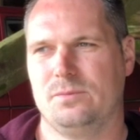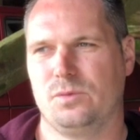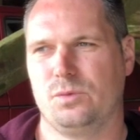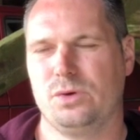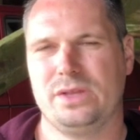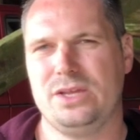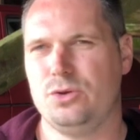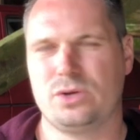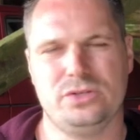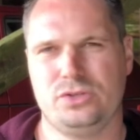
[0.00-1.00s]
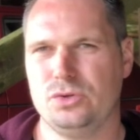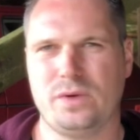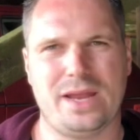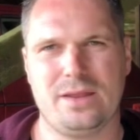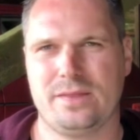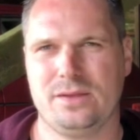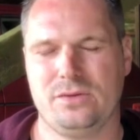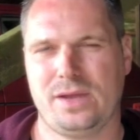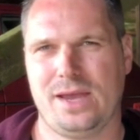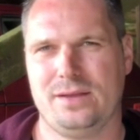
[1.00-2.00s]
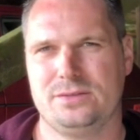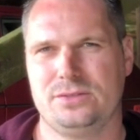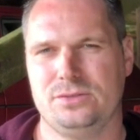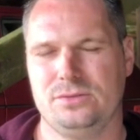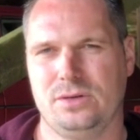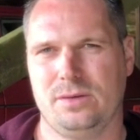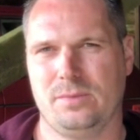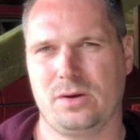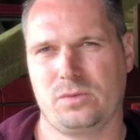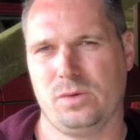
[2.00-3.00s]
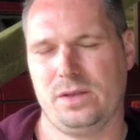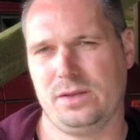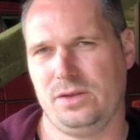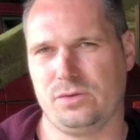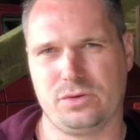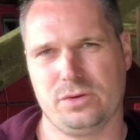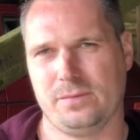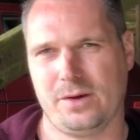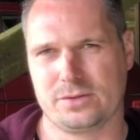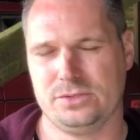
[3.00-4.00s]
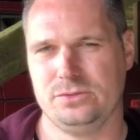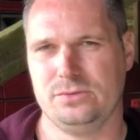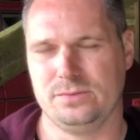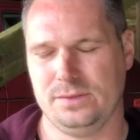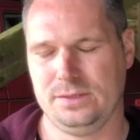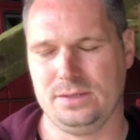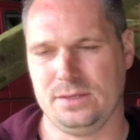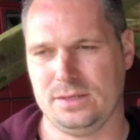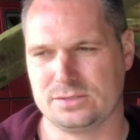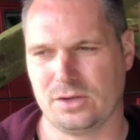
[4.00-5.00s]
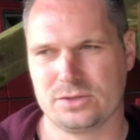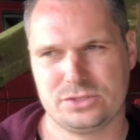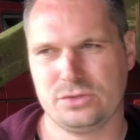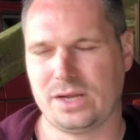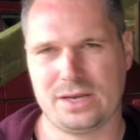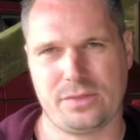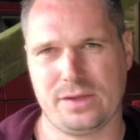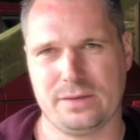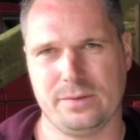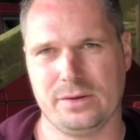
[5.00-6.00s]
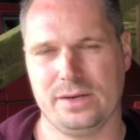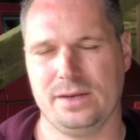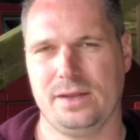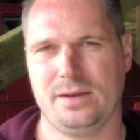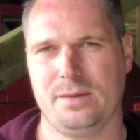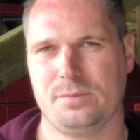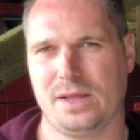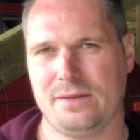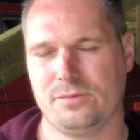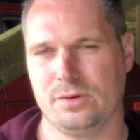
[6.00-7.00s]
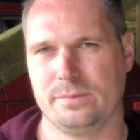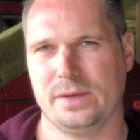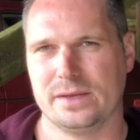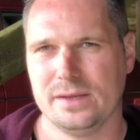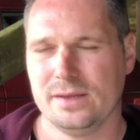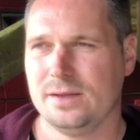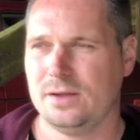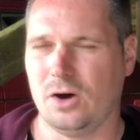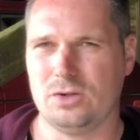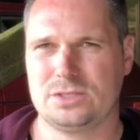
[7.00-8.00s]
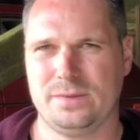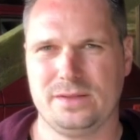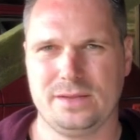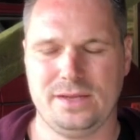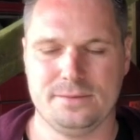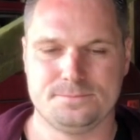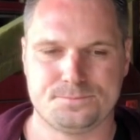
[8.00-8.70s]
really you can do anything you can to a Mark I that you could a Mark II, as long as you kind of think about it and plan for it. But ultimately,